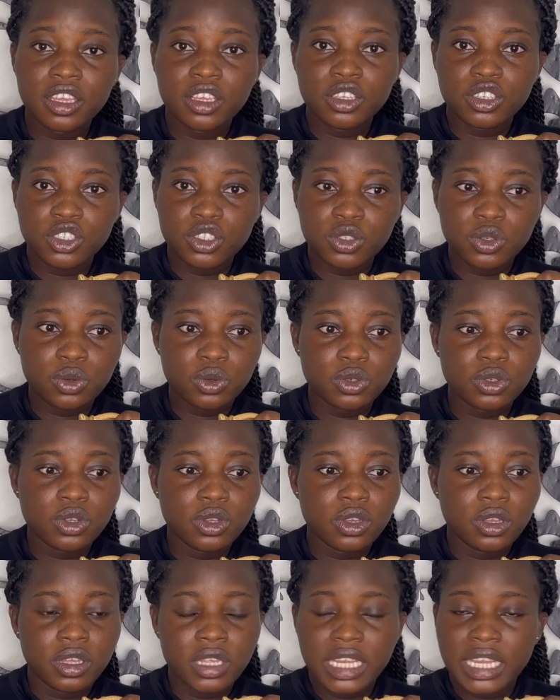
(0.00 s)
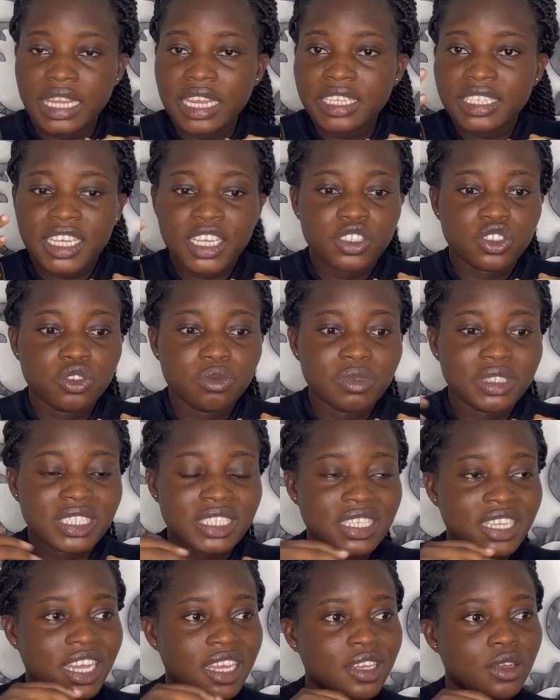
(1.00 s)
So let's assume the
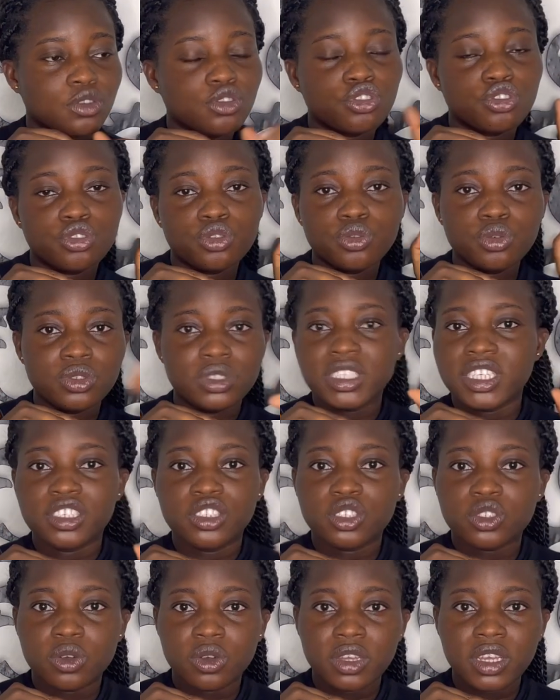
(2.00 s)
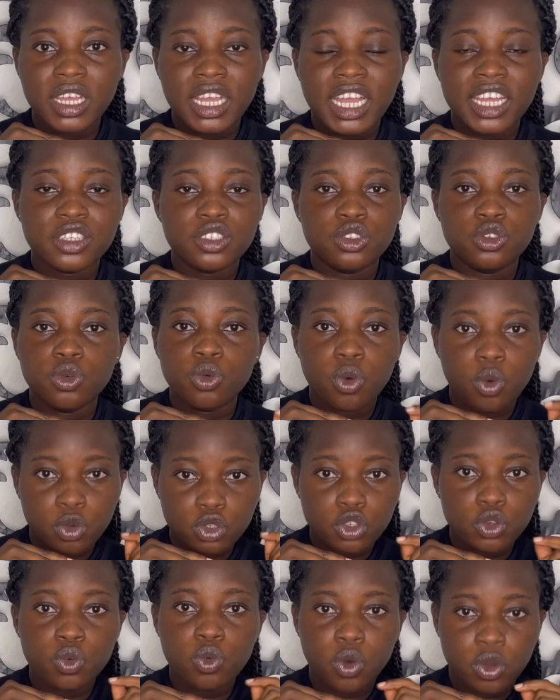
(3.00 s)
singer now throws a song and you
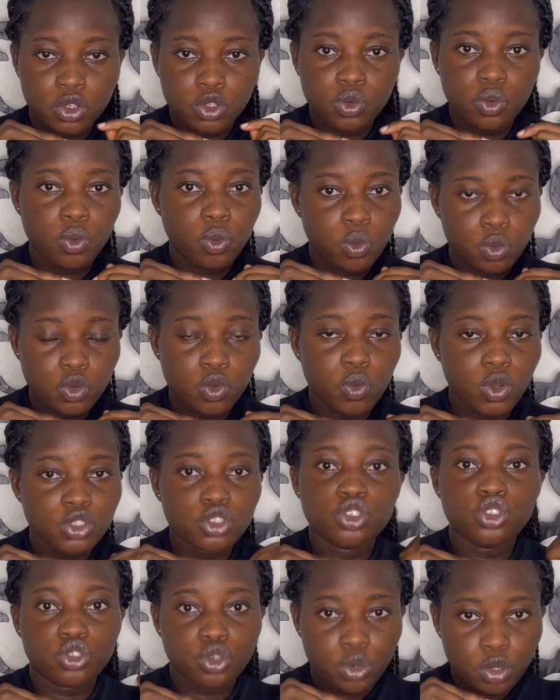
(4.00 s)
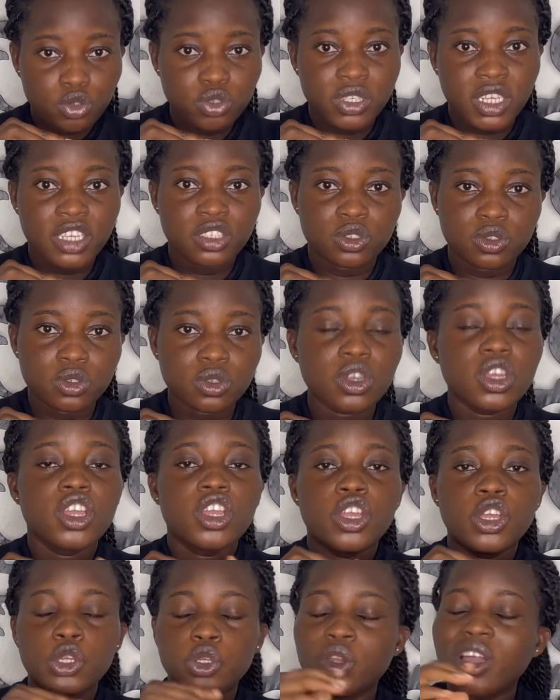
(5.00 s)
want to solo to that song.
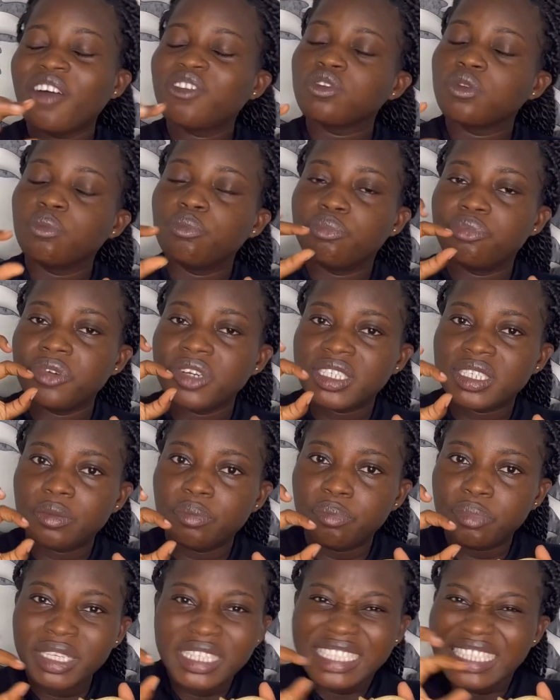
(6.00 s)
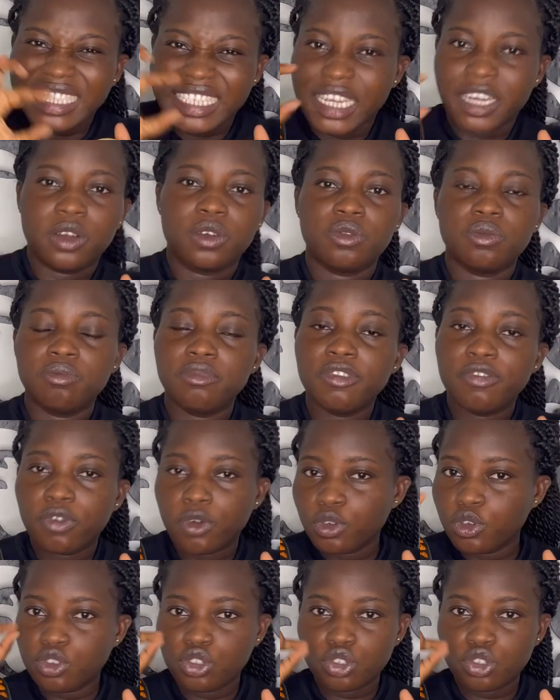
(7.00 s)
You have to break the beat down before you